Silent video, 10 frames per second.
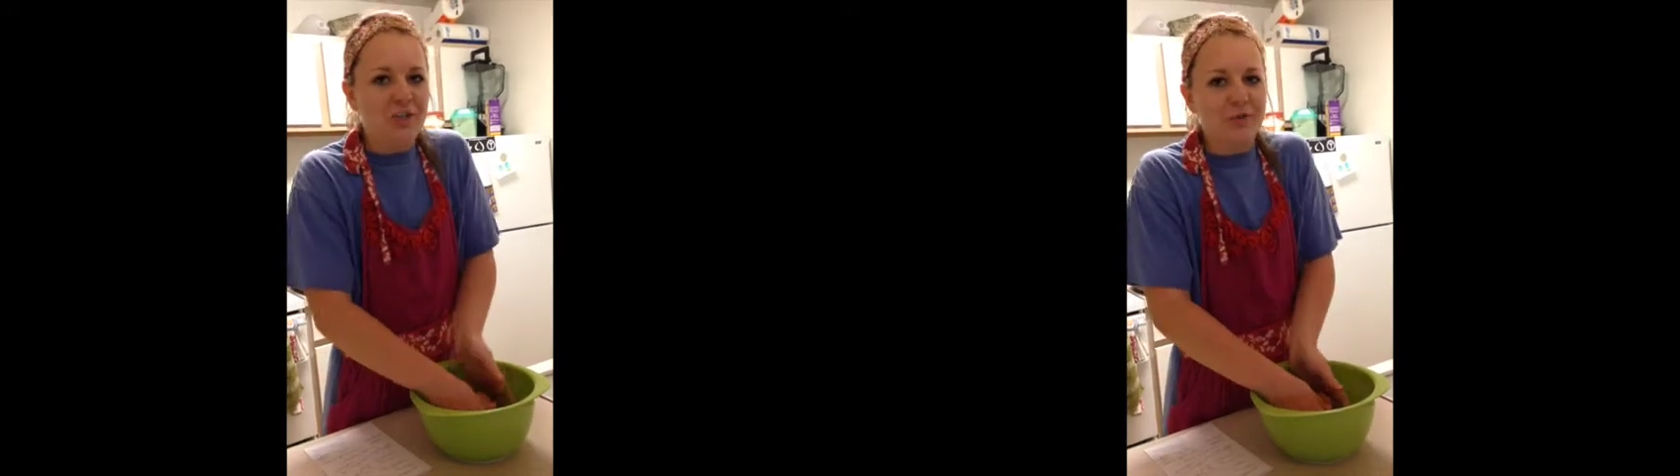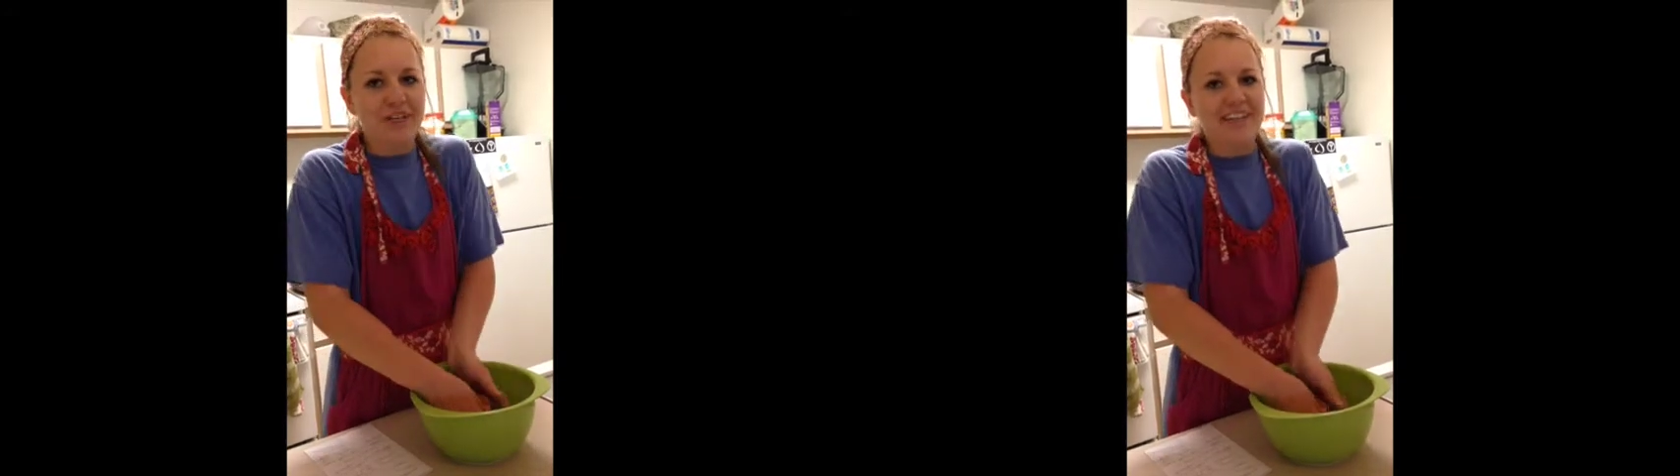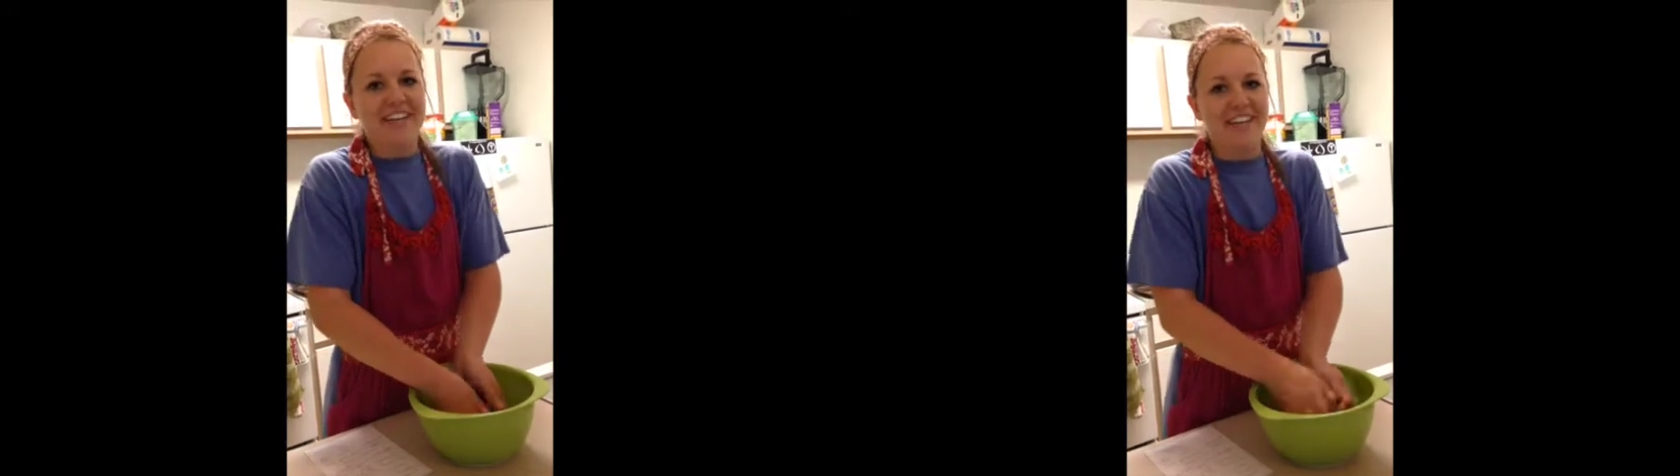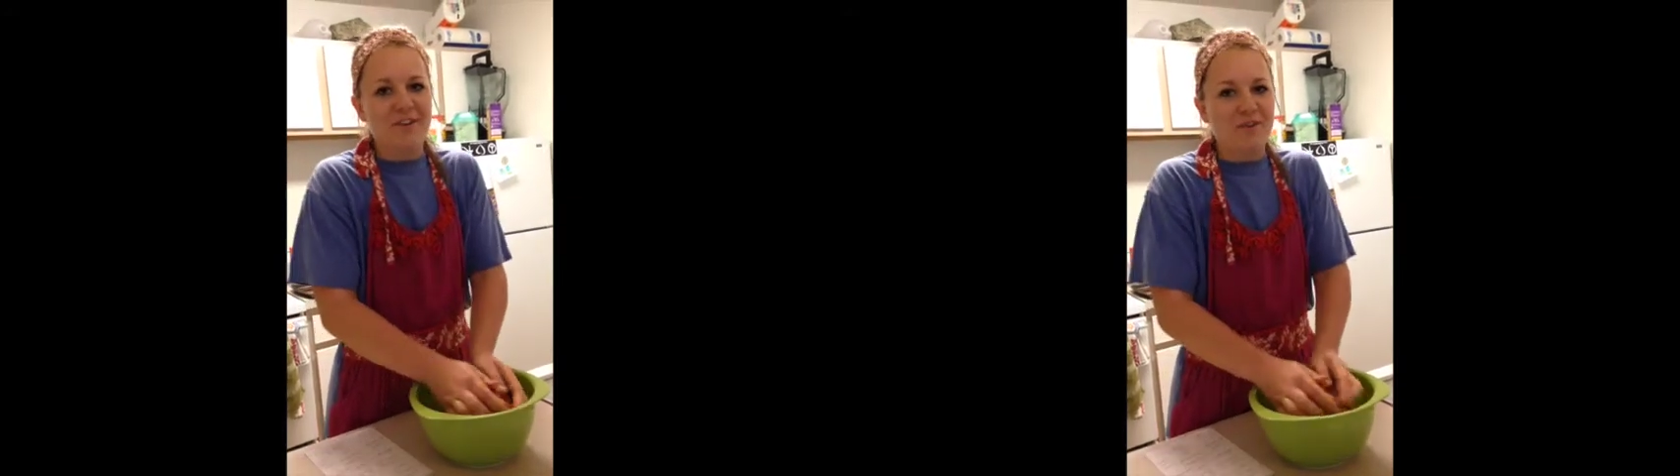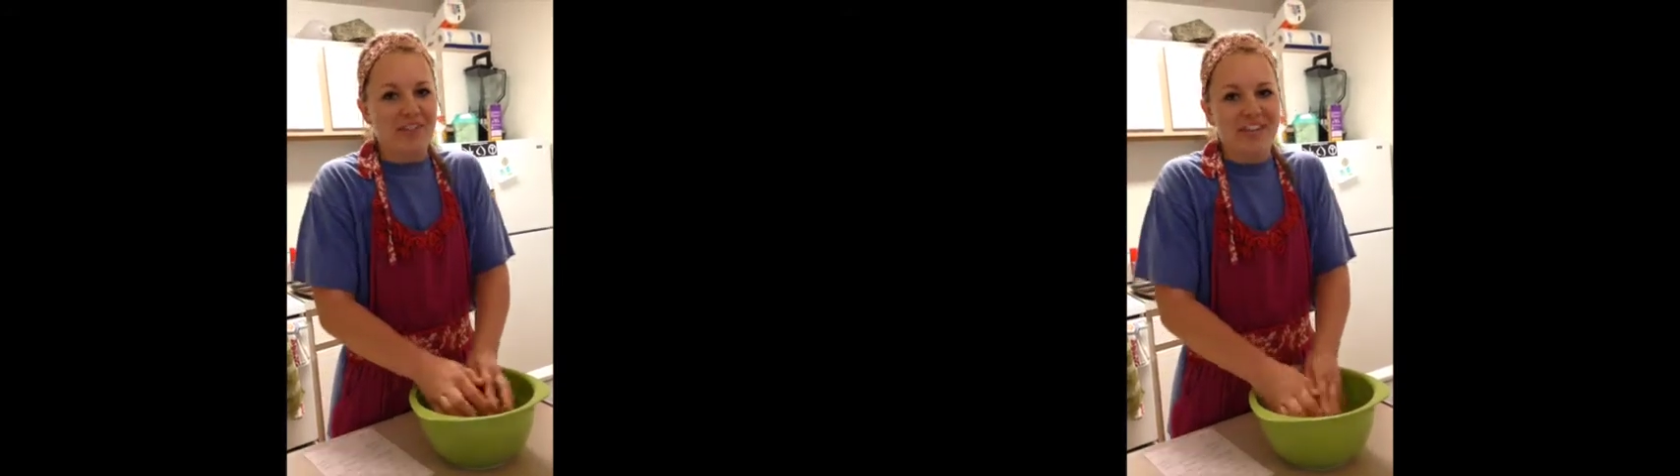you
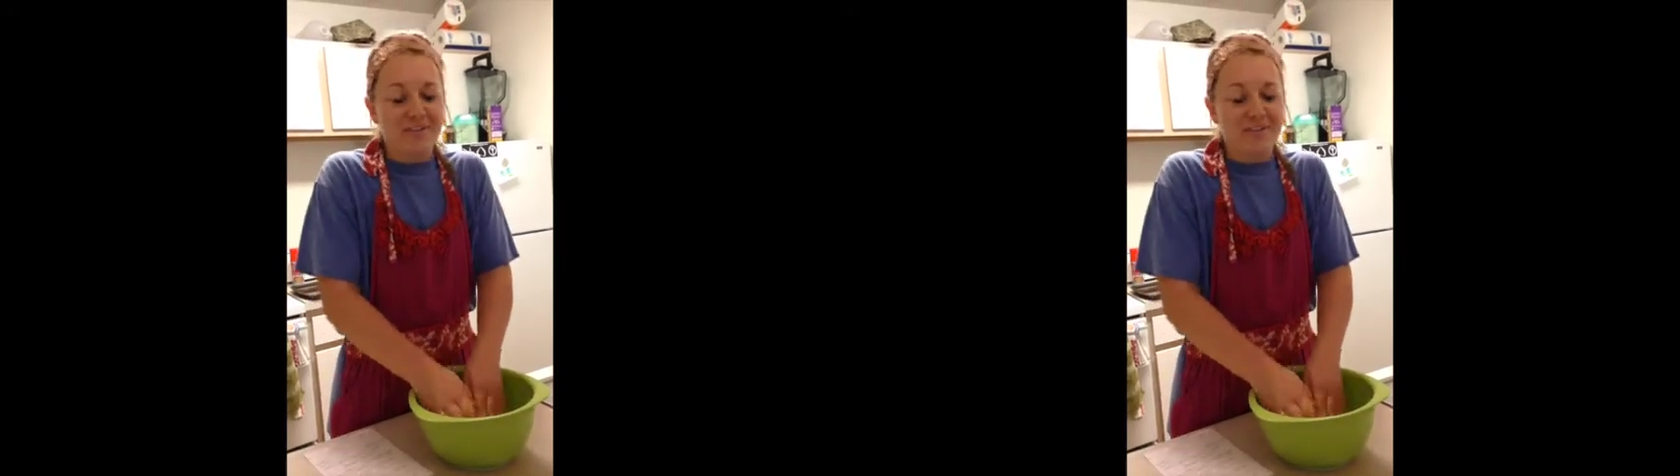can only